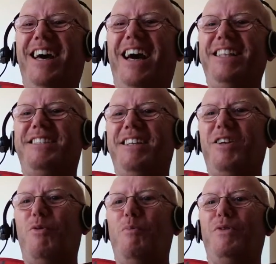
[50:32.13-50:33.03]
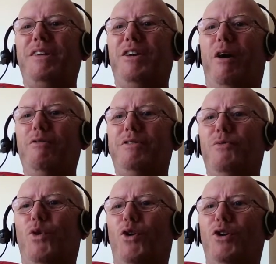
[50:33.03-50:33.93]
Anne said, I won't bring you out,
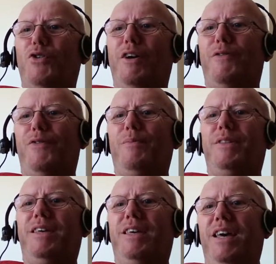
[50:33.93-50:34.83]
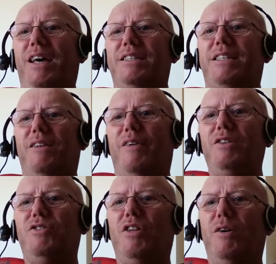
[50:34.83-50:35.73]
a war cry from the
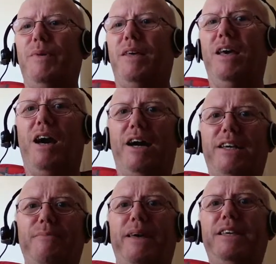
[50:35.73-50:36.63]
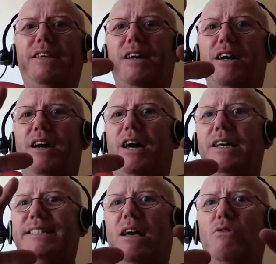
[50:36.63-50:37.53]
Salvation Army. I can make a
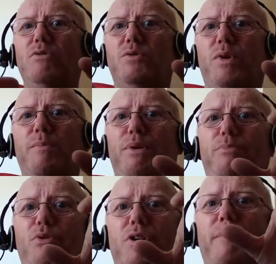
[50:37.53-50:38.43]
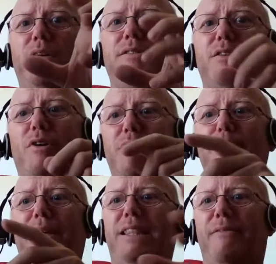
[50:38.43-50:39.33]
sound when people come on, so I
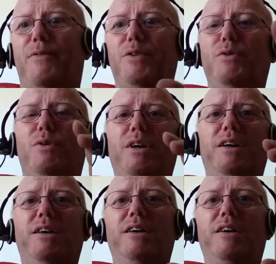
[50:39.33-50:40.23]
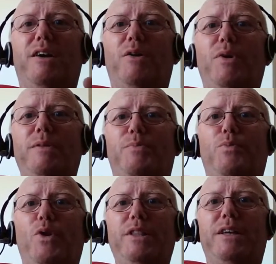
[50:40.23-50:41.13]
could make that for you.
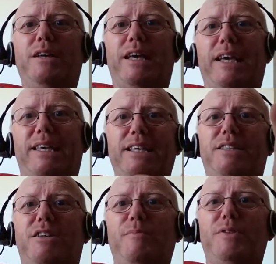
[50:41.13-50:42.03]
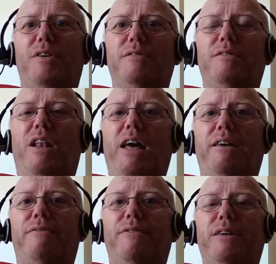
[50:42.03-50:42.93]
When a guest comes on
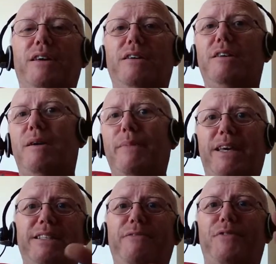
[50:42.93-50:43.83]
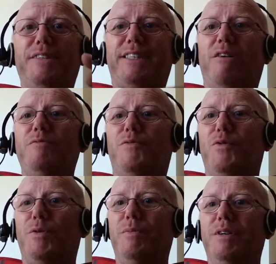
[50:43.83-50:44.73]
live, you can make a different sound
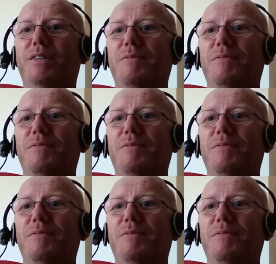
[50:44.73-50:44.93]
for them.